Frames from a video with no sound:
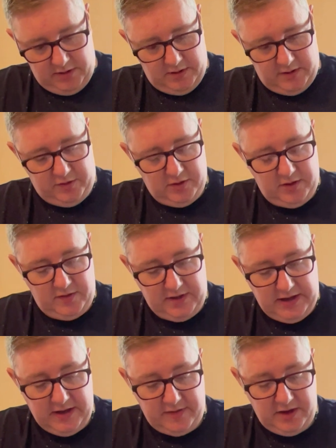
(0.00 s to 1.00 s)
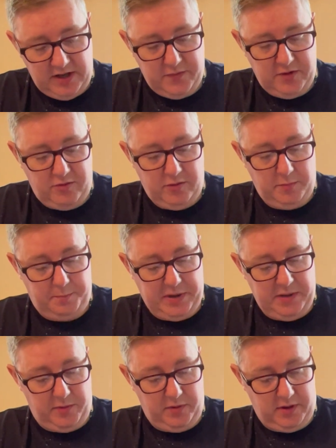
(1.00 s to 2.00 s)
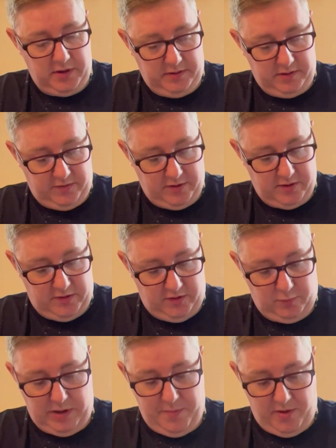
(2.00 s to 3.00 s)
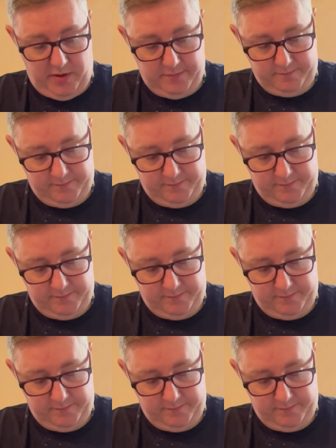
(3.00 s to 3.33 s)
as good as he is, individual people like this Curtis Webber,